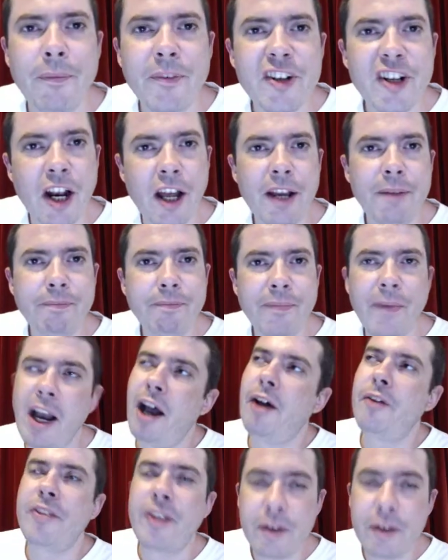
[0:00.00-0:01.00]
shall I?
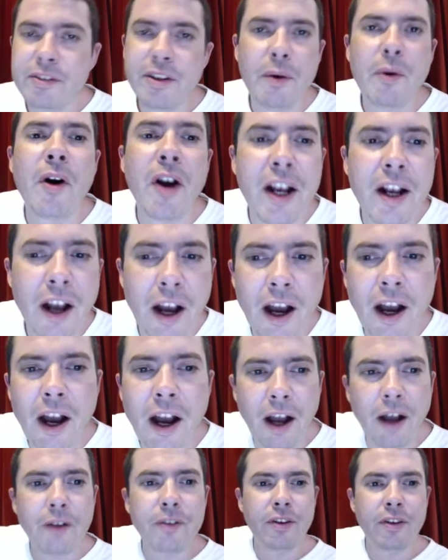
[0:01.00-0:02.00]
Don't worry,
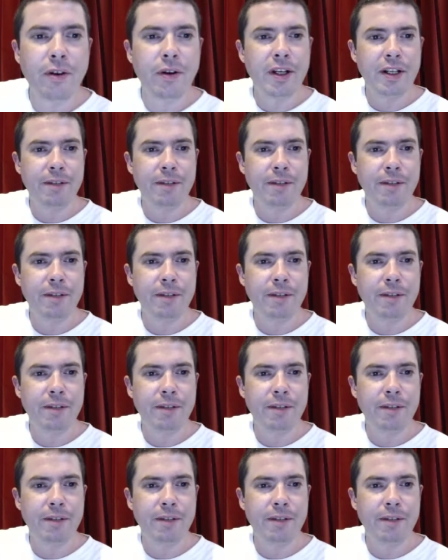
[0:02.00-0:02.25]
I'll do it.